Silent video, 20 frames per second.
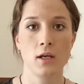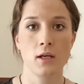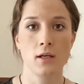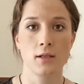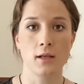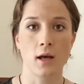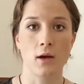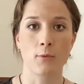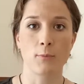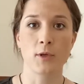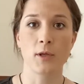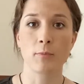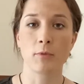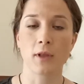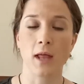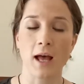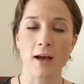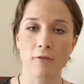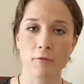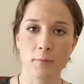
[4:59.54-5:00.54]
Now, people
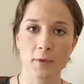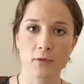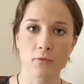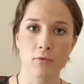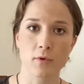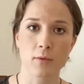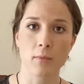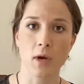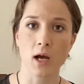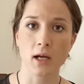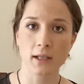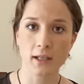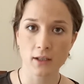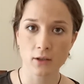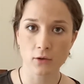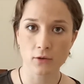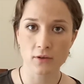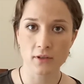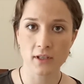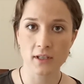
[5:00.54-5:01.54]
have been remarking
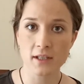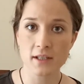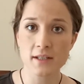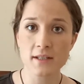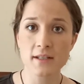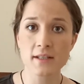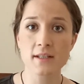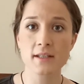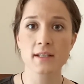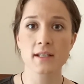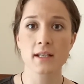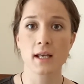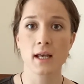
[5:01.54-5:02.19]
on this,